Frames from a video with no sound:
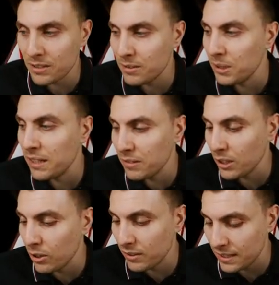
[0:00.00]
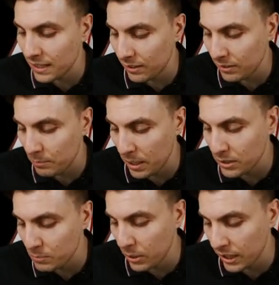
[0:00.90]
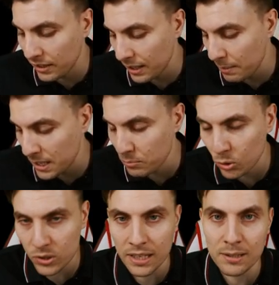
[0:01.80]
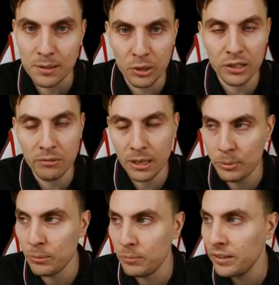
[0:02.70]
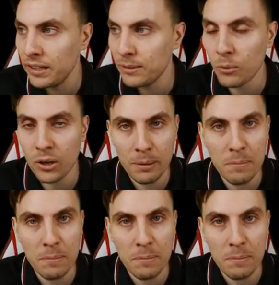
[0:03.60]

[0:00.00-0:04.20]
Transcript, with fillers: So we're leaving the Gothitelle on the bench, but I think it makes more sense to bring the Rillaboom, is what I'm